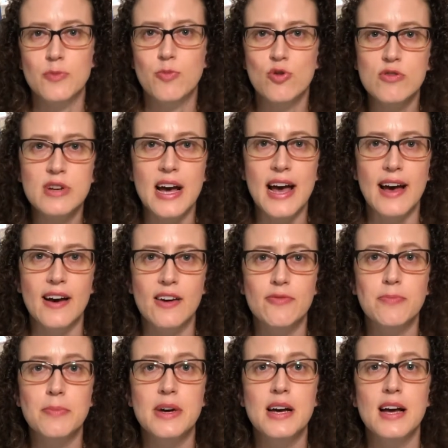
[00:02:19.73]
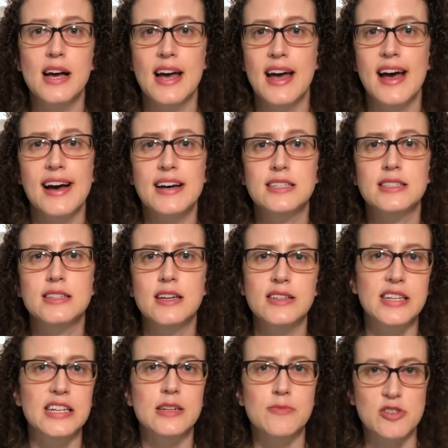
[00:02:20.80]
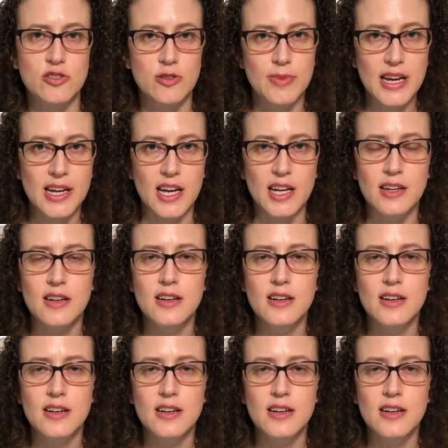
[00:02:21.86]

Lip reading: Pornhub has teen masturbating.